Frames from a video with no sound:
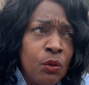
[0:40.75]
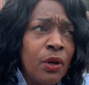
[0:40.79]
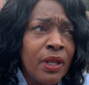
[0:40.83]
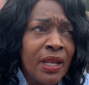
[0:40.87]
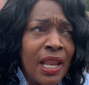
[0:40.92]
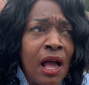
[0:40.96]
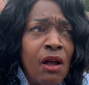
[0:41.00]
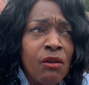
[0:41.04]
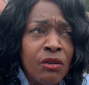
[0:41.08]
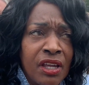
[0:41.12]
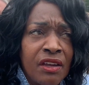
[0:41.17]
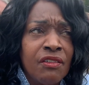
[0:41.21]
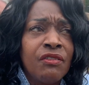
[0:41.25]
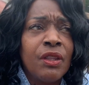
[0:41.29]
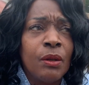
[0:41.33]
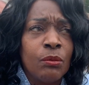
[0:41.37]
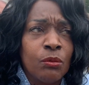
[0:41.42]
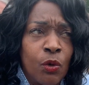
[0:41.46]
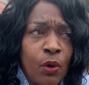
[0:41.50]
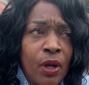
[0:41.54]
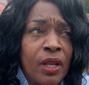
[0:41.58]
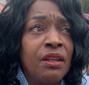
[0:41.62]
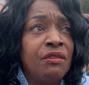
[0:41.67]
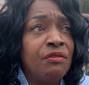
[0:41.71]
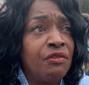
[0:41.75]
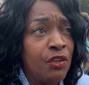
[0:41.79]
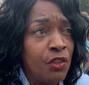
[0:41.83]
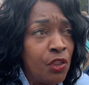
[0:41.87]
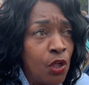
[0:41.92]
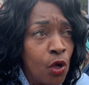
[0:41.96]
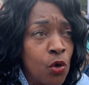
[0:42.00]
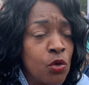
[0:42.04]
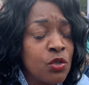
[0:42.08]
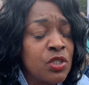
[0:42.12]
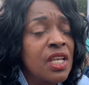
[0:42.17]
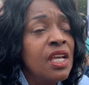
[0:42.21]
and I'll give them credit for
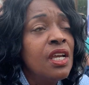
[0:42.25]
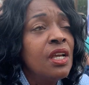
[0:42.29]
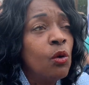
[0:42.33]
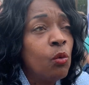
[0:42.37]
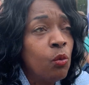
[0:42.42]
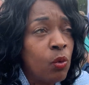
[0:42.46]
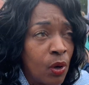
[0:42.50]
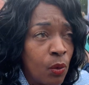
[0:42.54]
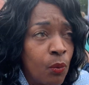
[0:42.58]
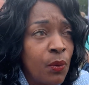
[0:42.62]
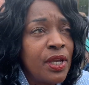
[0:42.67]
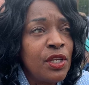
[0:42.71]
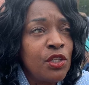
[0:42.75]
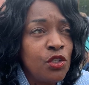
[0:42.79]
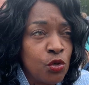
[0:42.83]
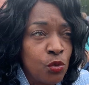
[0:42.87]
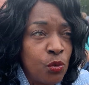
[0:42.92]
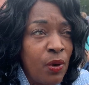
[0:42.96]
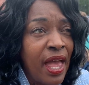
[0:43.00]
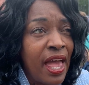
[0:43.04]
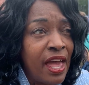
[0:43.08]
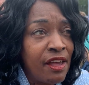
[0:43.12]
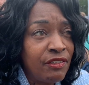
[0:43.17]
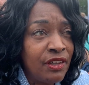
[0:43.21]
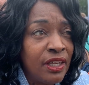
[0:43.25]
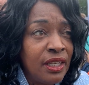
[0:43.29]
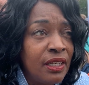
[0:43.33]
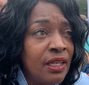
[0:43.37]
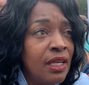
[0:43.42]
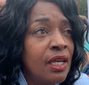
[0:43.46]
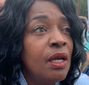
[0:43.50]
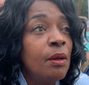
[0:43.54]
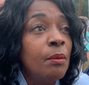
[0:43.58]
those where we do have it,